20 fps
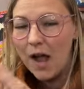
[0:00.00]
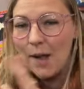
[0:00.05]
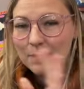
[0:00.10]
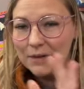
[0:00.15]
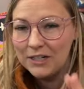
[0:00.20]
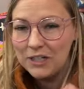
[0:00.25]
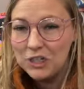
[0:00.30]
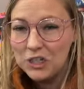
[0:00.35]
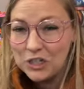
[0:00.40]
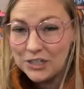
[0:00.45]
I'm
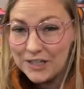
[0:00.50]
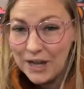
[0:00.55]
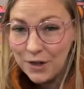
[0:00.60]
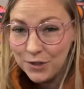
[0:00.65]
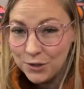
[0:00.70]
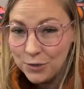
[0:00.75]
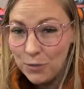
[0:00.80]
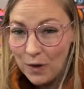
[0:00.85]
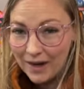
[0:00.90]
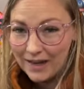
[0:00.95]
going to just
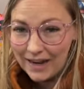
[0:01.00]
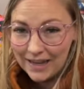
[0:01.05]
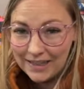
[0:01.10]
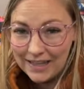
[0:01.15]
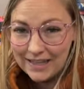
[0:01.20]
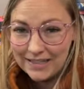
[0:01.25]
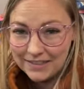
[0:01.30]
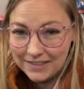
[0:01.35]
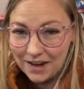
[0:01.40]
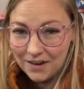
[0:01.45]
tell you why I
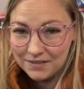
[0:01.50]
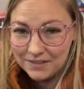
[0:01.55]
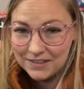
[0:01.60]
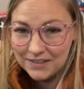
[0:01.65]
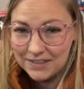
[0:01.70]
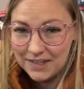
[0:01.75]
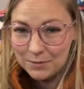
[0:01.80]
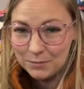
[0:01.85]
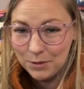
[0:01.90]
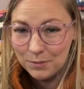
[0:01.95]
like soft
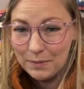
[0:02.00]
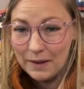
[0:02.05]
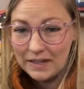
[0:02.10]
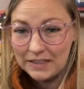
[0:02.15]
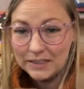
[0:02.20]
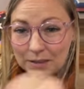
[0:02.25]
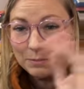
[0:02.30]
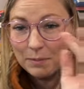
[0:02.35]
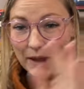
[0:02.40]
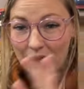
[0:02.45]
and stable
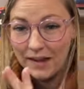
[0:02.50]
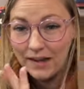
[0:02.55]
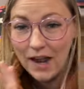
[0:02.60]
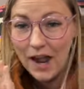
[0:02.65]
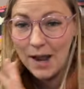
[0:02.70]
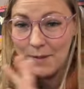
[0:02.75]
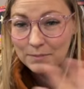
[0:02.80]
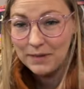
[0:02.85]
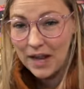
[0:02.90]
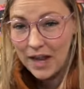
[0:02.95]
best, but
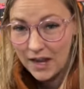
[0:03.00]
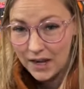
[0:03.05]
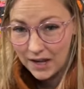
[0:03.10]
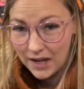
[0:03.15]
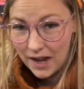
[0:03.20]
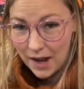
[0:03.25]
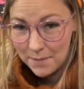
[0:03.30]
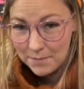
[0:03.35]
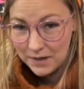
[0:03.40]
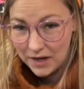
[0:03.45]
I'm not
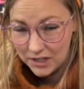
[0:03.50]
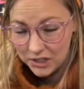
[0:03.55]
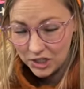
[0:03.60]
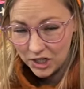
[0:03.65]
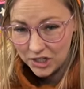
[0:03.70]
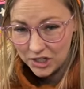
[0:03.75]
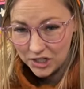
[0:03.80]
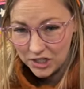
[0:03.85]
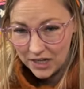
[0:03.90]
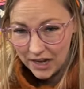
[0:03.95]
I'm not
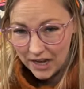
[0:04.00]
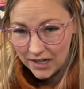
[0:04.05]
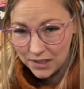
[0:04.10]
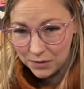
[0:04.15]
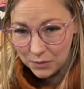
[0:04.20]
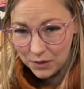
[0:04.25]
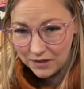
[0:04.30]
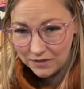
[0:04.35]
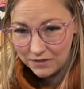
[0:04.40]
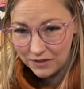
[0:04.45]
judging
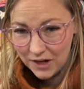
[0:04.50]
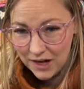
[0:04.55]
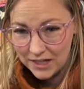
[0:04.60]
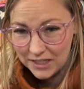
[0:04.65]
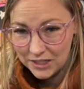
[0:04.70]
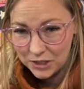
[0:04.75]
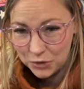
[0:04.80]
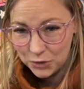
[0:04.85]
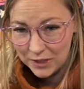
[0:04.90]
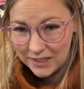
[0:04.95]
anyone for
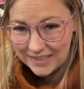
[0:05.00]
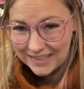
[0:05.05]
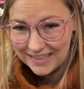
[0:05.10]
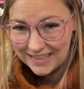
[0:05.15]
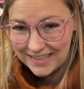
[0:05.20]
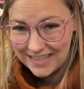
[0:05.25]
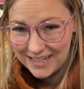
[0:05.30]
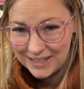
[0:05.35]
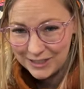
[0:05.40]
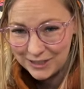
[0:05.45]
any choice
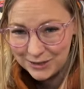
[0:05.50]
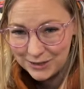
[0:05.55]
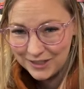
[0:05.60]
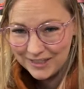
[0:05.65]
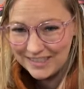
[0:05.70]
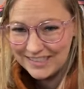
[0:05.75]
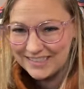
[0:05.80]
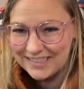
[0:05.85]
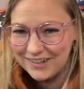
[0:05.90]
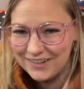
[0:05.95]
that they do.
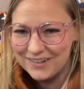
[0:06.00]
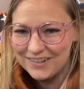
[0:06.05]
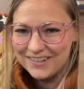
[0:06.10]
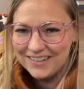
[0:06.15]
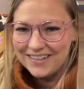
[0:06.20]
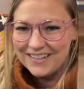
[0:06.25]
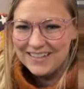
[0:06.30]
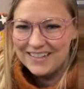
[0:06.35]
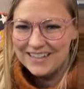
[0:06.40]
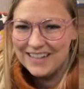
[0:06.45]
So
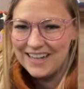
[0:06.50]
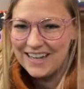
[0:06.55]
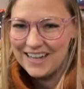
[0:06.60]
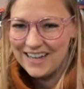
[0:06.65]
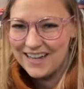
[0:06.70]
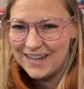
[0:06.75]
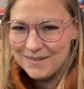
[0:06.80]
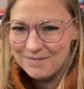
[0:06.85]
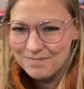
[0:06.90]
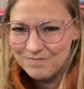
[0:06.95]

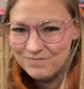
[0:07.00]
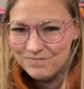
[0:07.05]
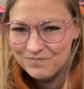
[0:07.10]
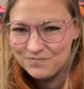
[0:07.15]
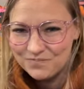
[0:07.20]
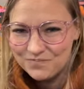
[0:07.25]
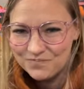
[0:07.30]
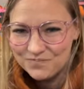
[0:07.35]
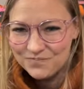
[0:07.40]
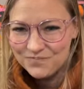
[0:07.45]
um,
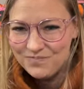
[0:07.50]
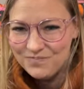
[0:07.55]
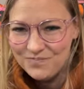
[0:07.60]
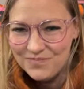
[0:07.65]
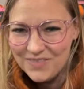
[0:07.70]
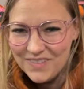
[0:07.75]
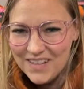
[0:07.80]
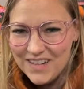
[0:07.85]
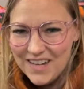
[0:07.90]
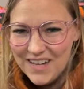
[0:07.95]

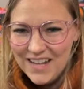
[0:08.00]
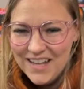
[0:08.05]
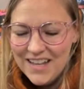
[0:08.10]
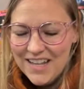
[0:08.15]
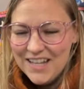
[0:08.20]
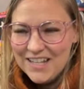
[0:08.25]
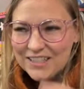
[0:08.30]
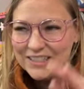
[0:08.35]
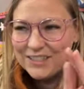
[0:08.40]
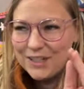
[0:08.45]

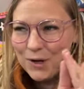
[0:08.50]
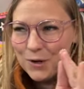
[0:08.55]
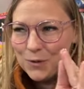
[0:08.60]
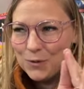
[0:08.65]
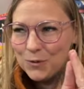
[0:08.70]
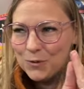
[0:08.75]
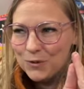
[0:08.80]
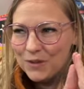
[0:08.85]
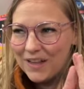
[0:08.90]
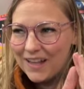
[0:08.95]

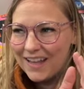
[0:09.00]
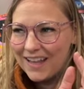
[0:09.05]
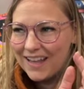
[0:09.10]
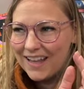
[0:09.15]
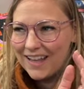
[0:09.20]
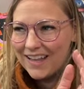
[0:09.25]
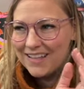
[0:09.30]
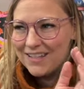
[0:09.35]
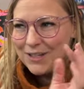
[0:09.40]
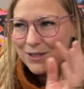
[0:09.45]
so
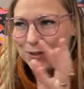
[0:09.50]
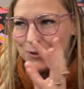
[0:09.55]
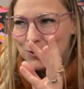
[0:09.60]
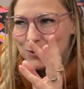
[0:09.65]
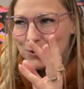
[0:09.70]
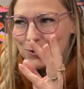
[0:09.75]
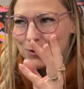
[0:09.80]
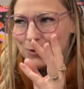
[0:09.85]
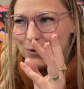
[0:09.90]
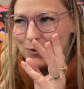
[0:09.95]

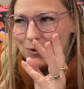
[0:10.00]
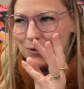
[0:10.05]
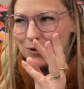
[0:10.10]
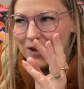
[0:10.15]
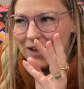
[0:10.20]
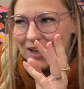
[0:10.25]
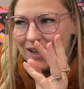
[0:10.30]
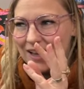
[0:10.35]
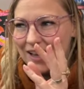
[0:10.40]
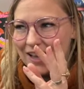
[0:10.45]

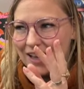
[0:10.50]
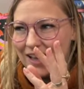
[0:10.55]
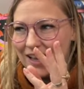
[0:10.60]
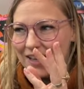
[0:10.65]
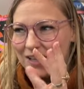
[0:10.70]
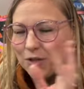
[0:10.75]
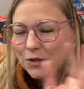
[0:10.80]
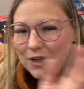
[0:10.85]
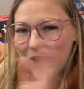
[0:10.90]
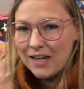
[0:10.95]
you
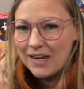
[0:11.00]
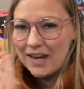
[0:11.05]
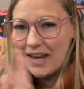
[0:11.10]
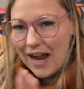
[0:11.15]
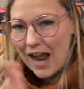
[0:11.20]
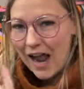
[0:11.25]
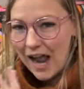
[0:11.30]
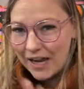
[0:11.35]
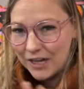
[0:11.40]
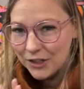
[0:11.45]
you can
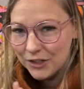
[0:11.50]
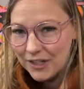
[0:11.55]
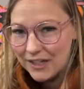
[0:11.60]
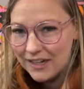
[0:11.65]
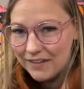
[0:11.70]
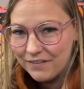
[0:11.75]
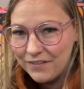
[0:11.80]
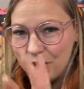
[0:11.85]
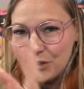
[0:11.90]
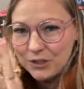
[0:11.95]
iron
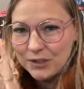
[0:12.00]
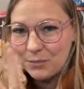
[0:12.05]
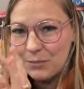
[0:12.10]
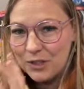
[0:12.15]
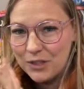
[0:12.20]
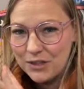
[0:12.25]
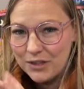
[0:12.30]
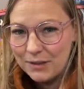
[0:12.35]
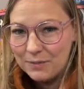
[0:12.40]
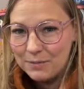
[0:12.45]
it
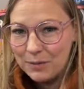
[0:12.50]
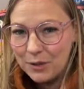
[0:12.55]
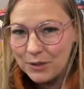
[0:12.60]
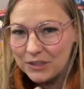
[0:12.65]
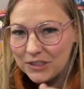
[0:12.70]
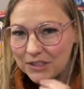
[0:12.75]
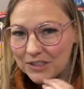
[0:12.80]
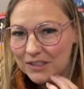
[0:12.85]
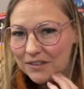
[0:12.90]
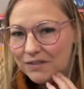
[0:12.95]
fusible the
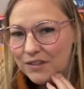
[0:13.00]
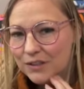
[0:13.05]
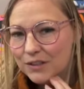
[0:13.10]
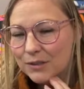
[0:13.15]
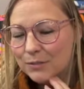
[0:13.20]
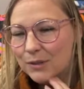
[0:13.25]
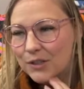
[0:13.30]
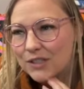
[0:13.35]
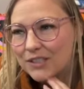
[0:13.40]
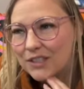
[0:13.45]
Bosal's the
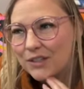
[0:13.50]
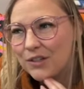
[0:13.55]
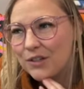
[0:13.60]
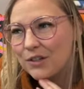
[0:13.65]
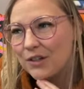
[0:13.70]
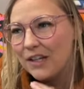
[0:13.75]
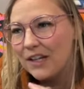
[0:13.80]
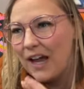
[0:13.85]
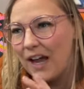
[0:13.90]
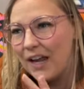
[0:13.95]
fusible so
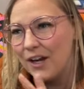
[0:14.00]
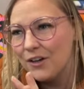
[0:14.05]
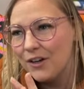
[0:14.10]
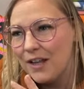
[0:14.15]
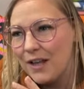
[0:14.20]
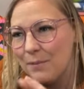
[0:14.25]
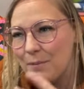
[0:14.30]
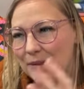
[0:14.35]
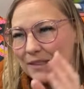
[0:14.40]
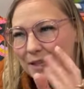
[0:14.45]
you can iron
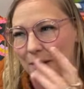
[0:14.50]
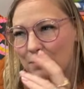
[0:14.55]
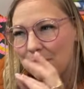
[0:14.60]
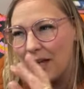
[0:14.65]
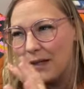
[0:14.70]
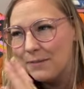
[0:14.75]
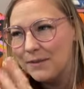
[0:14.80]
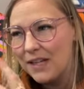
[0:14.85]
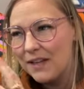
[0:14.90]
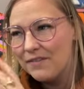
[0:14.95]
it but
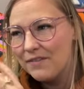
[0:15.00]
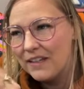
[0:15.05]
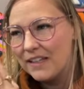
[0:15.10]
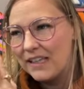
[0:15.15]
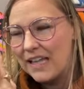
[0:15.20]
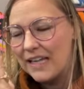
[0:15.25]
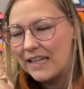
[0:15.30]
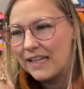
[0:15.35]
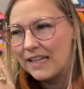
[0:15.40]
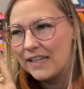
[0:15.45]
sometimes i feel
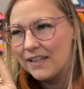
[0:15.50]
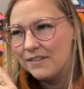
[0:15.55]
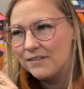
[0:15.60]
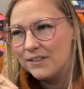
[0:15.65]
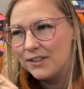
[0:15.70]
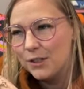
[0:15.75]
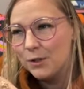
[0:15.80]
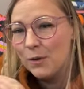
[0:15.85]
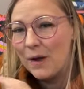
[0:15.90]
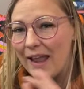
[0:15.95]
like it
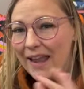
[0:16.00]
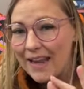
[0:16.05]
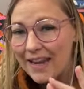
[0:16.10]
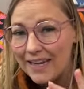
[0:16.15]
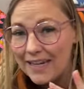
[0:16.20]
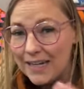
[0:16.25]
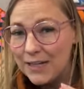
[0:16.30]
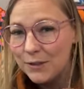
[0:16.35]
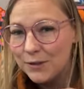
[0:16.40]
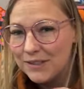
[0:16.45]
gives you
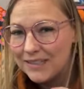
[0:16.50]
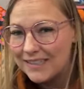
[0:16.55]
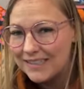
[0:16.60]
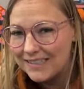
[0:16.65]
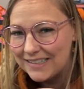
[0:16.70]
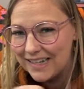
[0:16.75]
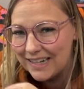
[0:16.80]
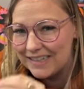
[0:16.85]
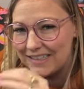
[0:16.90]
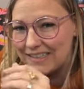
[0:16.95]
annie used to
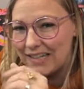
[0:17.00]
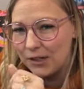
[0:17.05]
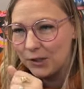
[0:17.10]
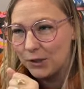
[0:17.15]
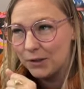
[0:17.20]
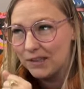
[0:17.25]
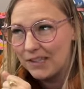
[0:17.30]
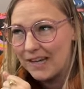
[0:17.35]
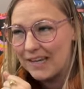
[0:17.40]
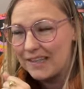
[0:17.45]
say
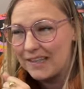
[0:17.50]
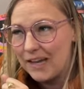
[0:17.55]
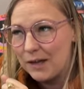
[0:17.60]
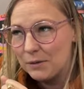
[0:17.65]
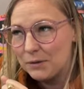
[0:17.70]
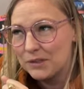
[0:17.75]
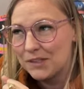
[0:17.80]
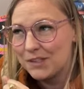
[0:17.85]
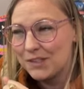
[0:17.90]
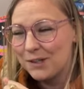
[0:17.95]
cellulite
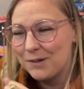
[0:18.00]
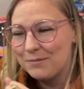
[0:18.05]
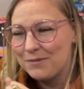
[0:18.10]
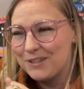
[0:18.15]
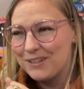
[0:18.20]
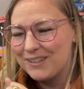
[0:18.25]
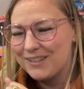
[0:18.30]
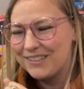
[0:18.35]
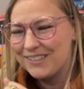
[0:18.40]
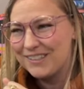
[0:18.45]
that was a term
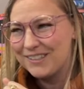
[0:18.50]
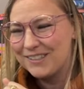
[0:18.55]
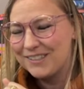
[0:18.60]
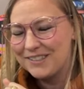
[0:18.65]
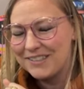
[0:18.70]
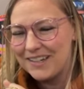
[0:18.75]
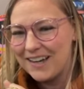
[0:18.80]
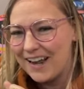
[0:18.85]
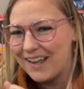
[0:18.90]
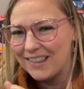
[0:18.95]
she used to
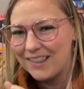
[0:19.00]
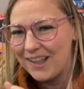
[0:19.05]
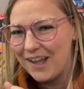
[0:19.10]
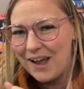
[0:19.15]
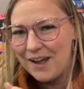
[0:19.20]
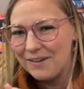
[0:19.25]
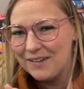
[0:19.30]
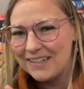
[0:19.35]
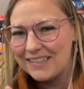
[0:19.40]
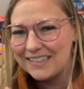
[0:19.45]
use and i,
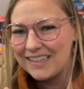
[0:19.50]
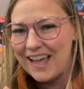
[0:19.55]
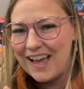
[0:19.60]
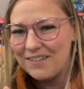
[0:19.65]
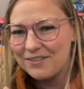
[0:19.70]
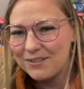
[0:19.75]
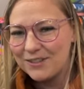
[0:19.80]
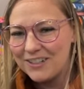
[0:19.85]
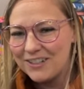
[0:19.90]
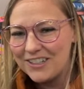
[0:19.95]
I always
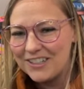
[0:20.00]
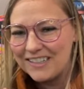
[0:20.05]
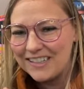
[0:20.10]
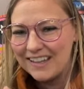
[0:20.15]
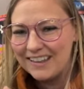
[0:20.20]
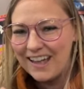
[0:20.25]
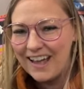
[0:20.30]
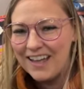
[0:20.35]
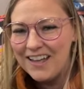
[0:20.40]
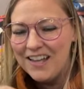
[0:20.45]
laughed when she
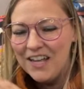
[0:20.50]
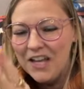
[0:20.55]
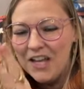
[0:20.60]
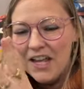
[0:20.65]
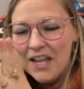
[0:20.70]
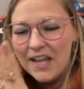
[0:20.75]
said that